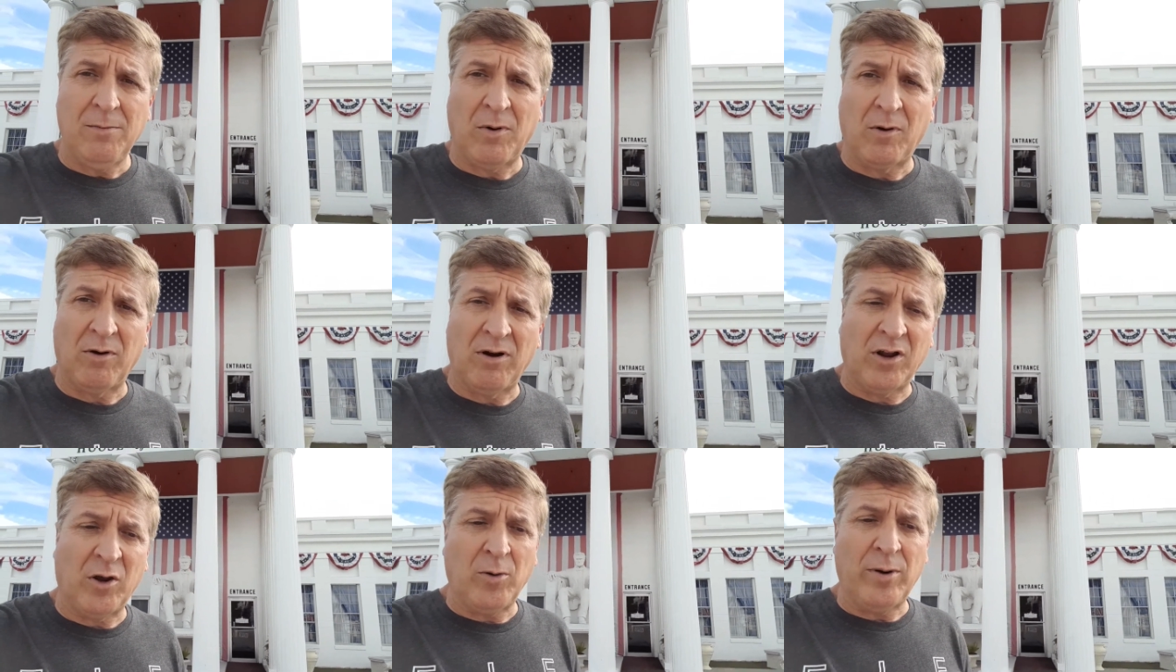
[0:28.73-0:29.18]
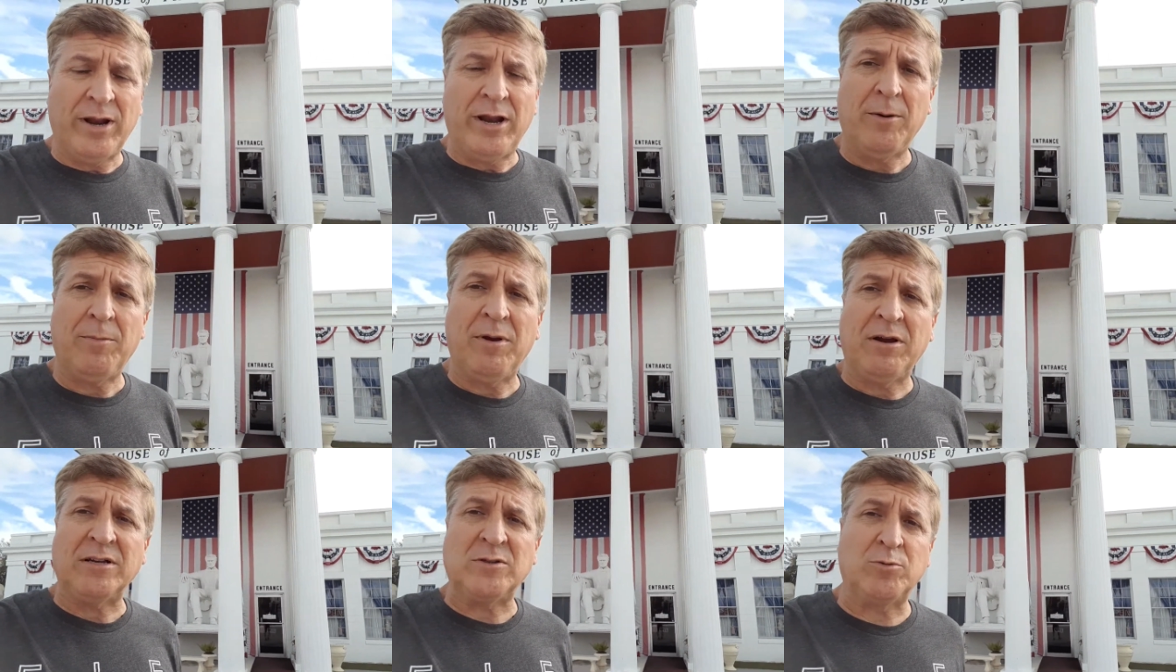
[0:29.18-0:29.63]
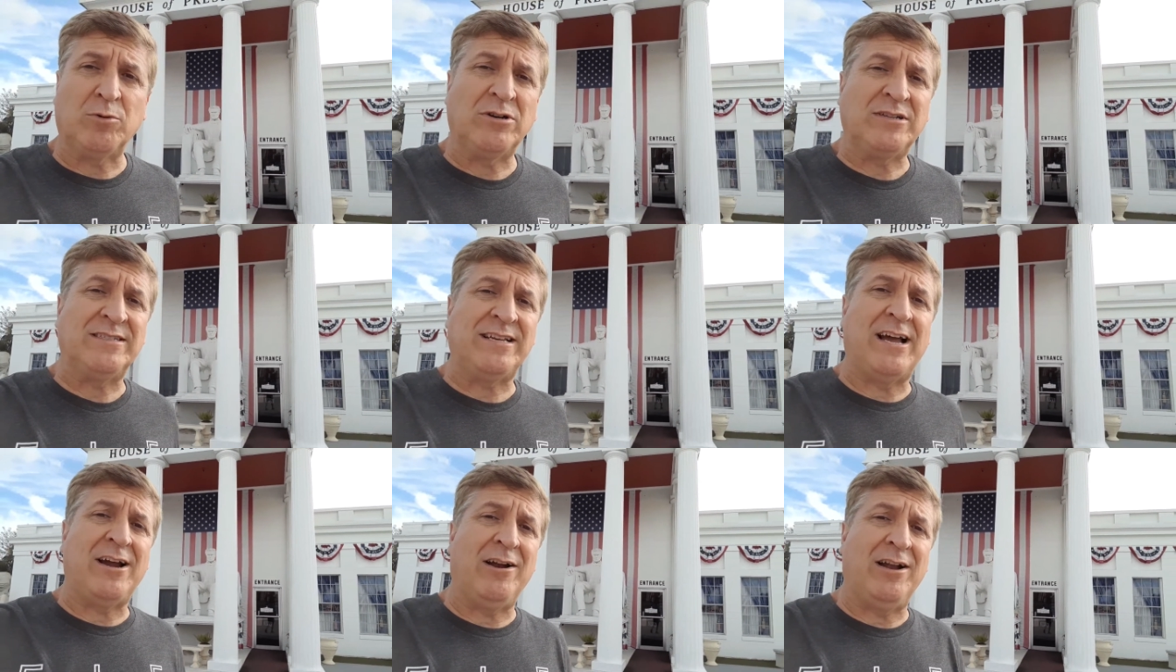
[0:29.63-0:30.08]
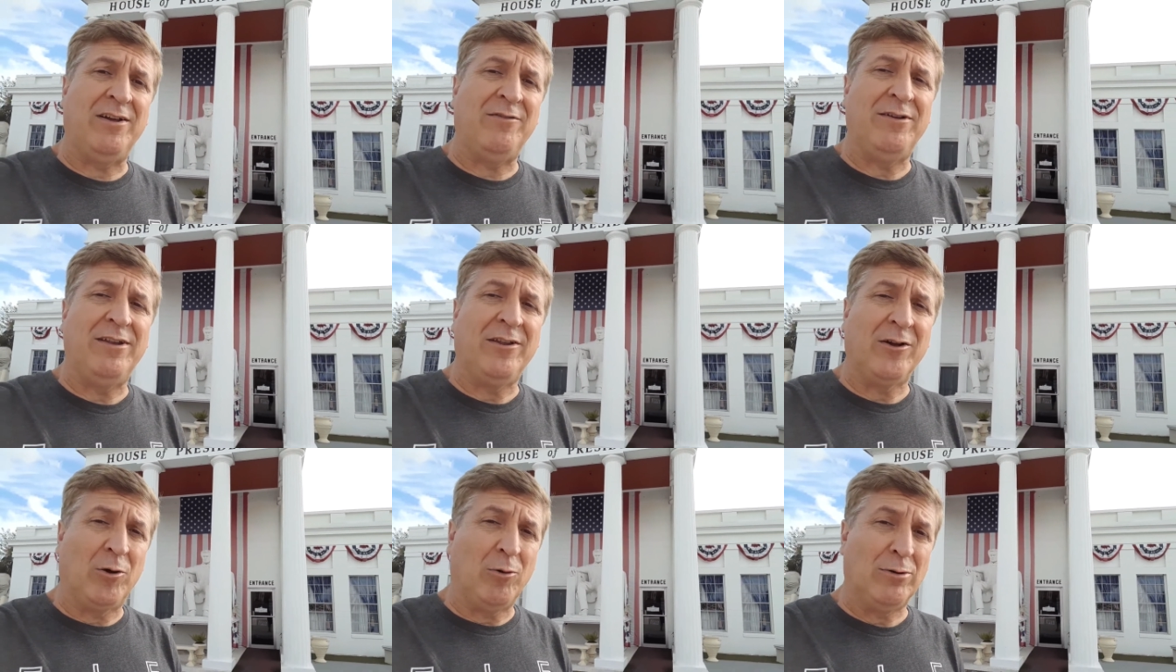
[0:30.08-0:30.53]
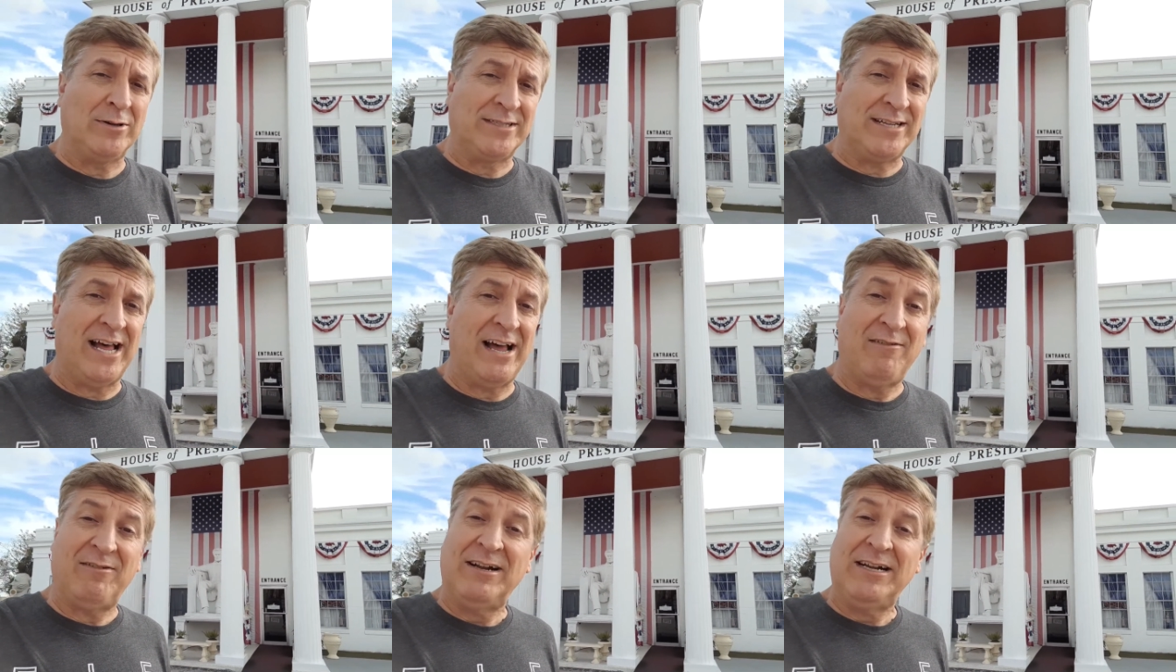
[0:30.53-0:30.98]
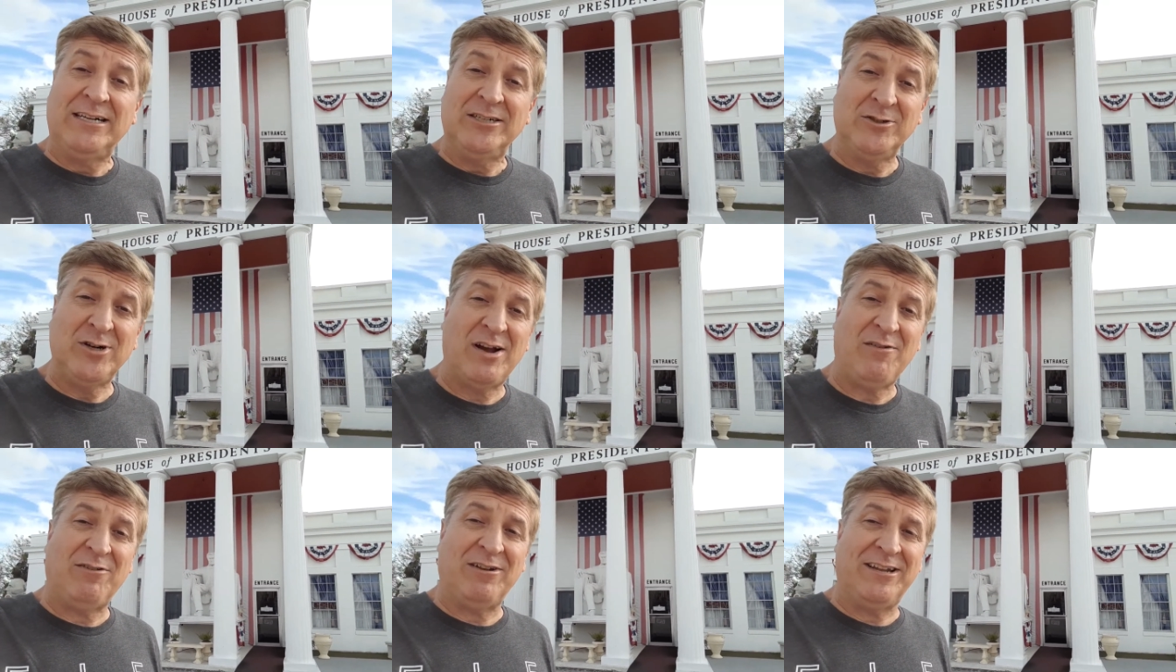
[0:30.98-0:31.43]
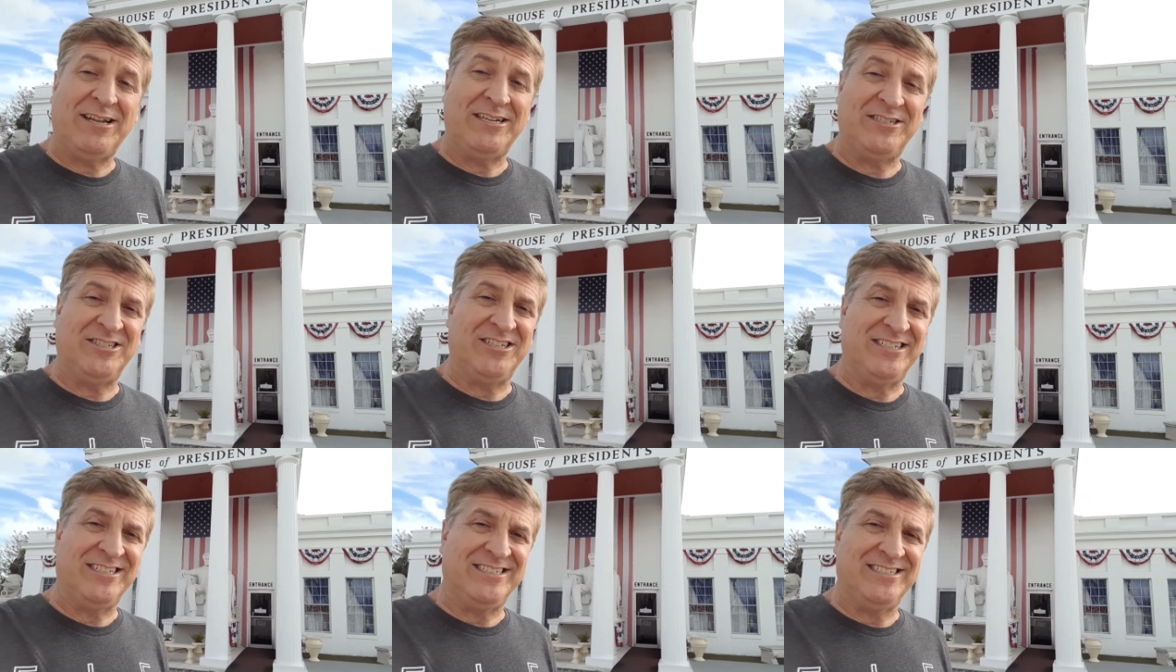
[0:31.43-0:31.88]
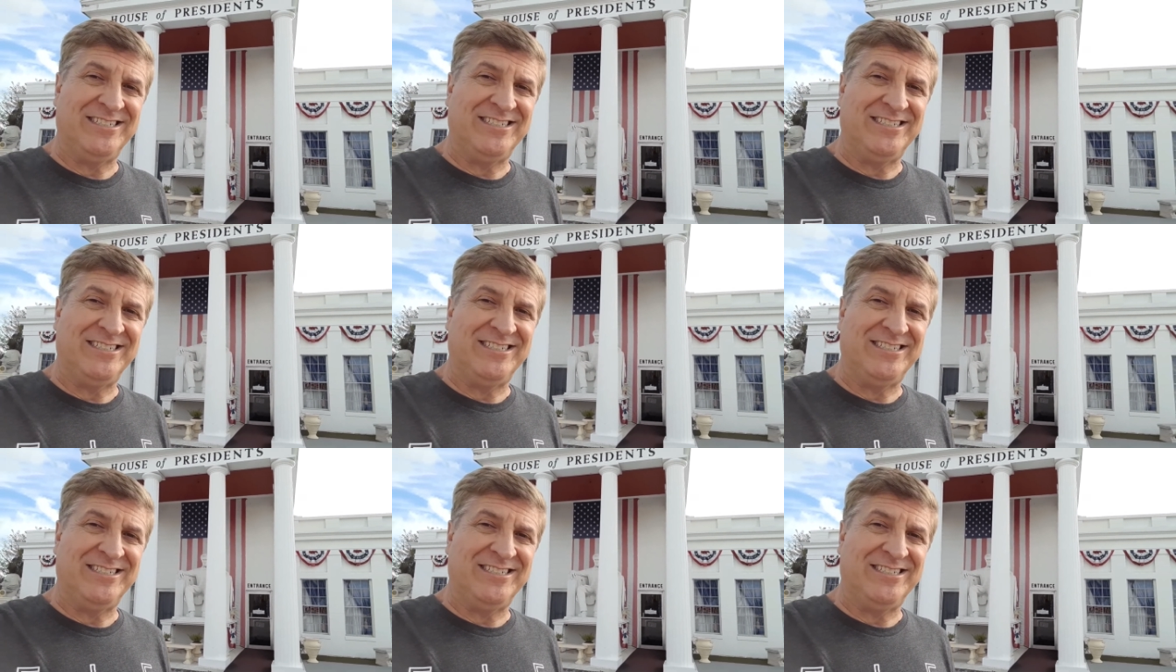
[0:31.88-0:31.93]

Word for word: We're gonna go in here because we're just out here living the coolest life, travel edition.